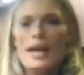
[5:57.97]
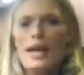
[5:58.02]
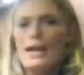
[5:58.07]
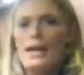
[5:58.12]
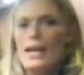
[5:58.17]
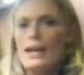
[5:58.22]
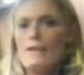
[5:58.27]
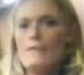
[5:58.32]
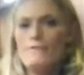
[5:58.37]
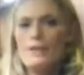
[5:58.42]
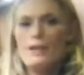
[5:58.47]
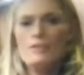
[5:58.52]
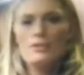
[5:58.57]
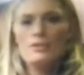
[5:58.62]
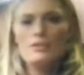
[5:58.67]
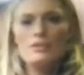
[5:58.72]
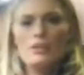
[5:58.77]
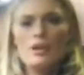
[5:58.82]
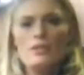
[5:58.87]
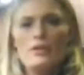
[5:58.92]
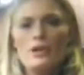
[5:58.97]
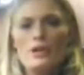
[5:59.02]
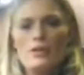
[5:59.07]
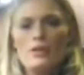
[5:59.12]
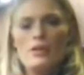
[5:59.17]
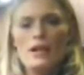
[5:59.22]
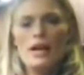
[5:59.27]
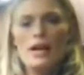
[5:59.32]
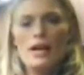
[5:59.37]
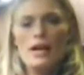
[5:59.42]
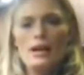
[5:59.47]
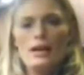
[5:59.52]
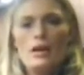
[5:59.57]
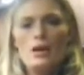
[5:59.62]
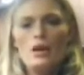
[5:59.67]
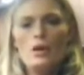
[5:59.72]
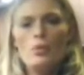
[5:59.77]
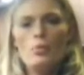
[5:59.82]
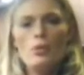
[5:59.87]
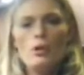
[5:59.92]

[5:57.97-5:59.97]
and I have favorites on there that I